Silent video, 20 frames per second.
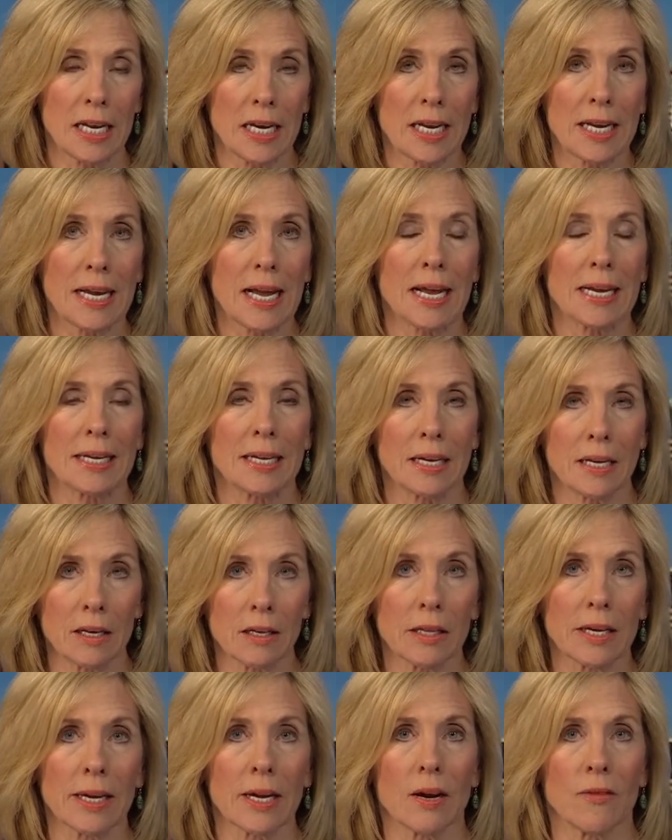hitting and
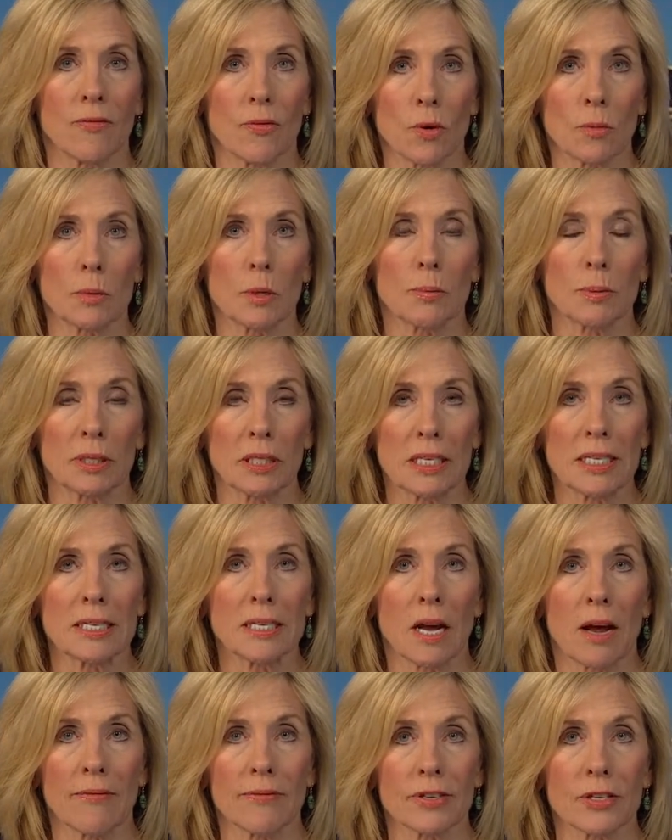killing a former
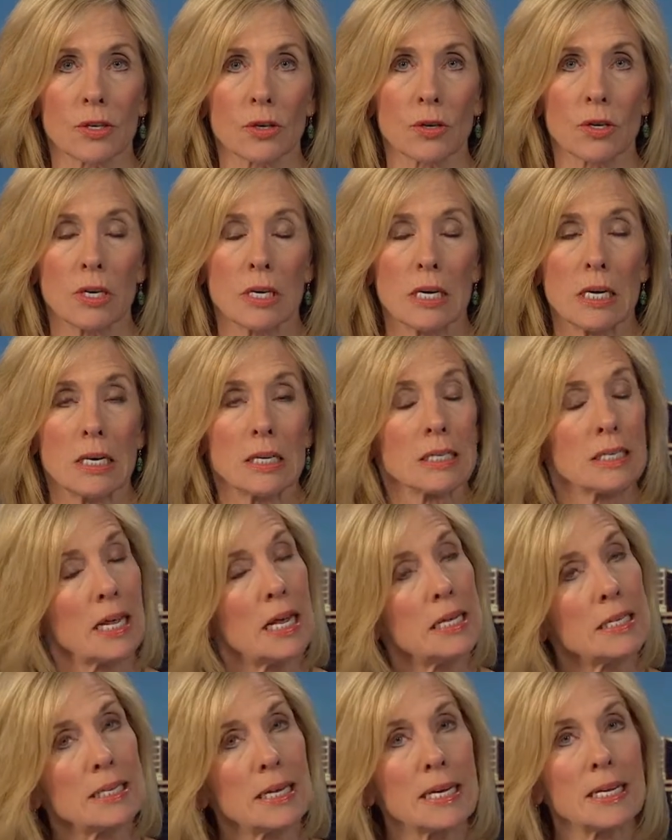police officer
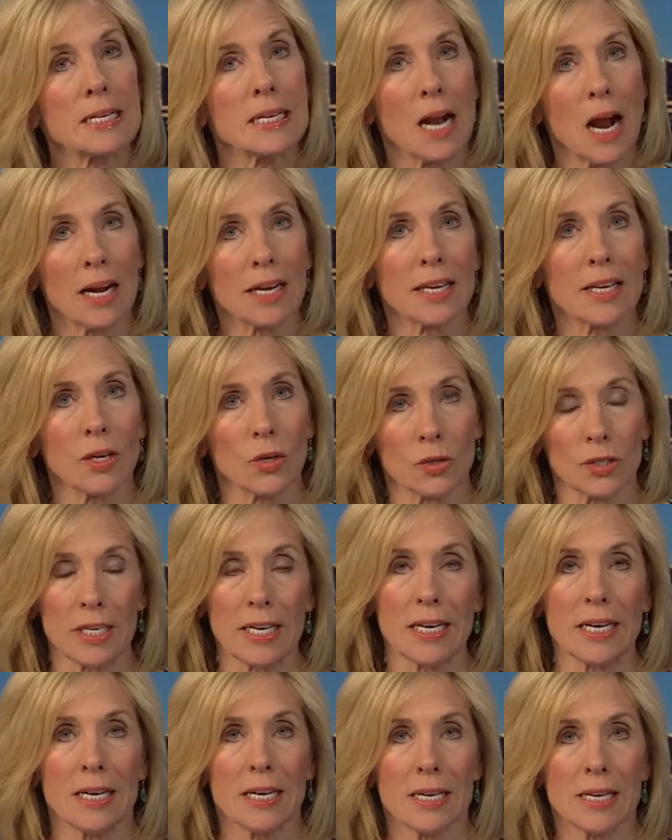says he's not
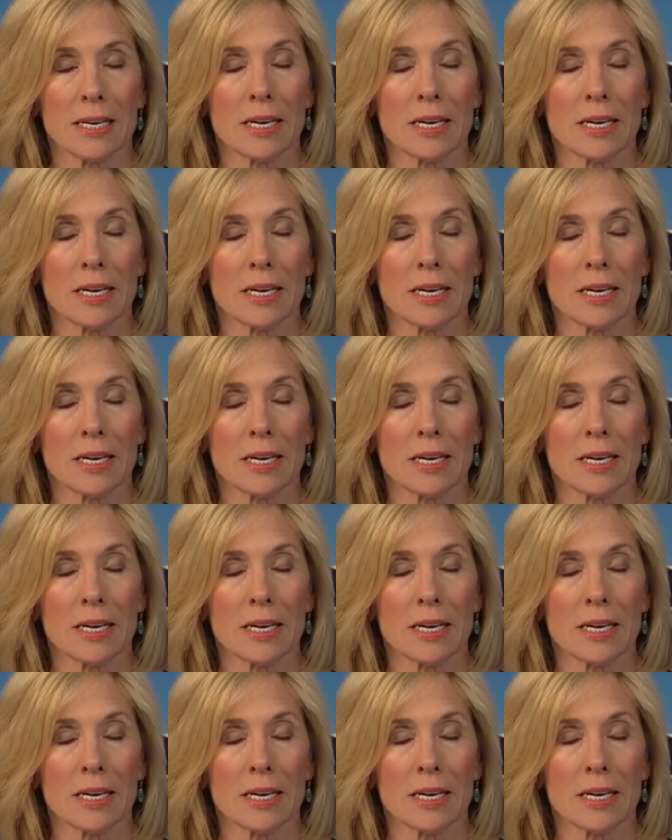guilty.